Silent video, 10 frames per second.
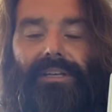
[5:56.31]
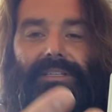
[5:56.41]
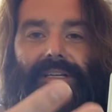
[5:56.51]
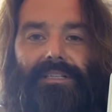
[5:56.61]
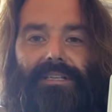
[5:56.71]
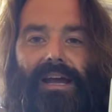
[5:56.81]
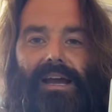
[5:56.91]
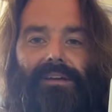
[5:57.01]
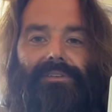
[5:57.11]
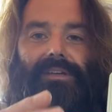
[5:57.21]
is
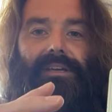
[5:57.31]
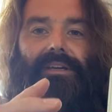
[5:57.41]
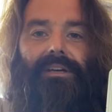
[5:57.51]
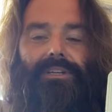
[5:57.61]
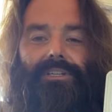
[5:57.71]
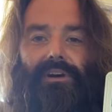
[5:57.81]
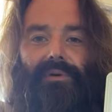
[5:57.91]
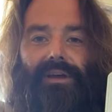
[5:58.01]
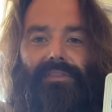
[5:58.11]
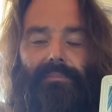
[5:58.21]
exactly
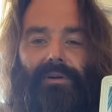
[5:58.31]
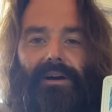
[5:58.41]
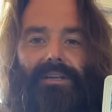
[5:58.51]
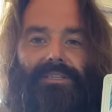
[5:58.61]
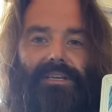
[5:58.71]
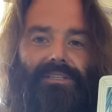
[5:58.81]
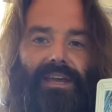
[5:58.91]
showing the process